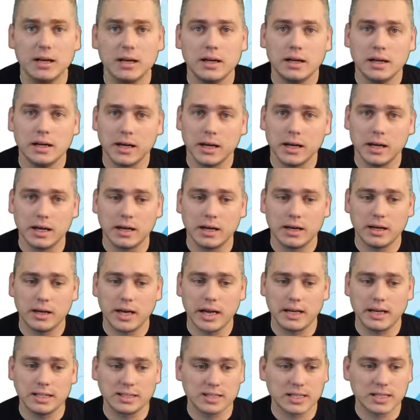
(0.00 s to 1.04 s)

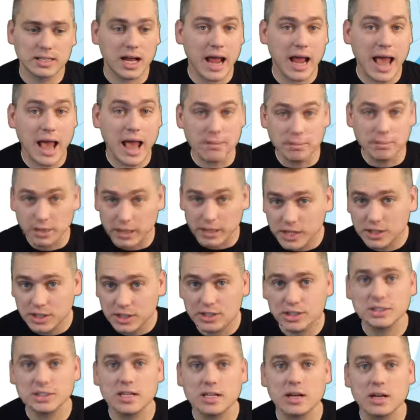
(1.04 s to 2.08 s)
And it's got
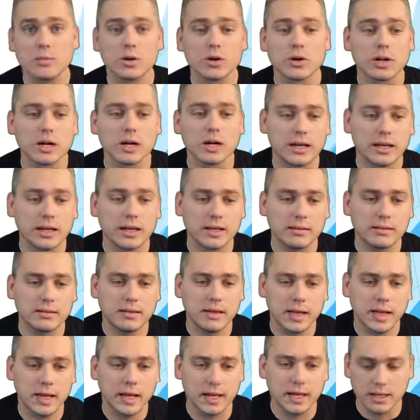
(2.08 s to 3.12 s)
applications that work on it
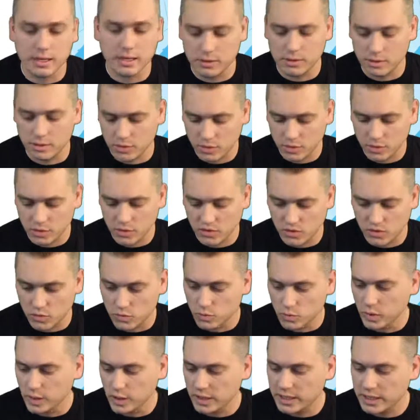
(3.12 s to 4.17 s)
and is
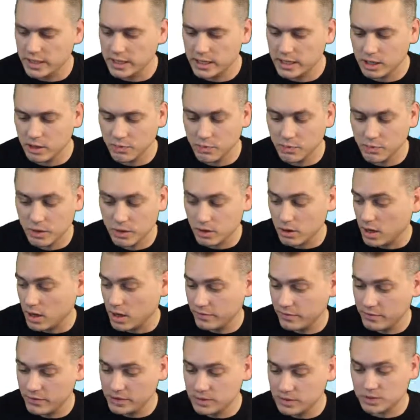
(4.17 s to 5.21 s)
really going to help your
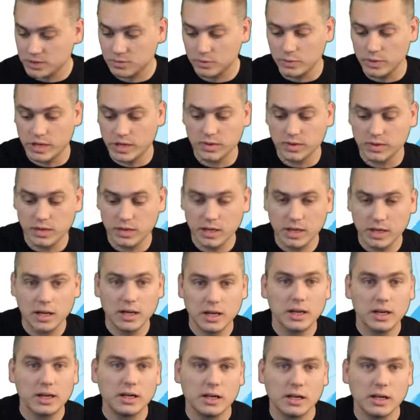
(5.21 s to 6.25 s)
office with
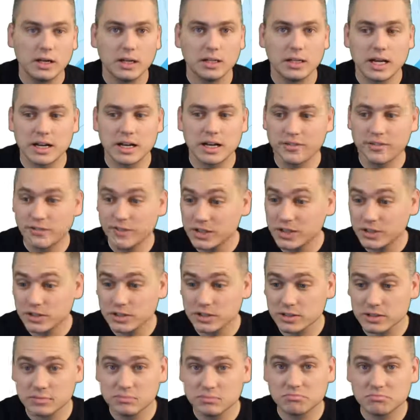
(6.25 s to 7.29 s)
a lot of
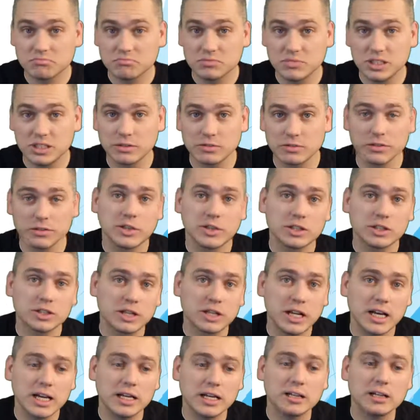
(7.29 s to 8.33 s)
features, you know, for
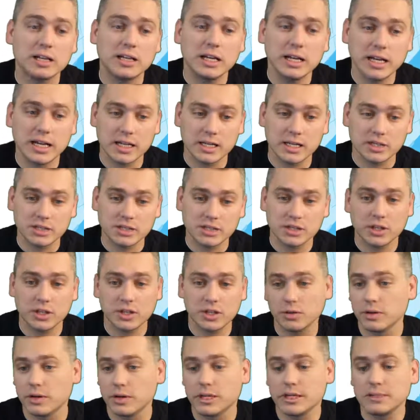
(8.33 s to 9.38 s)
functionality and
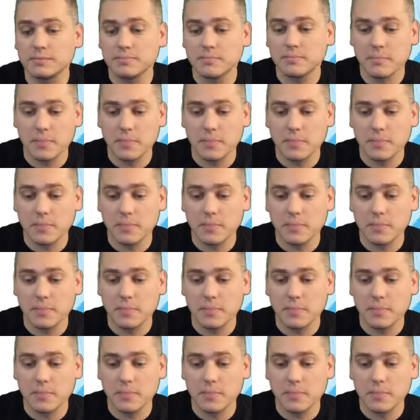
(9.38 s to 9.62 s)
security.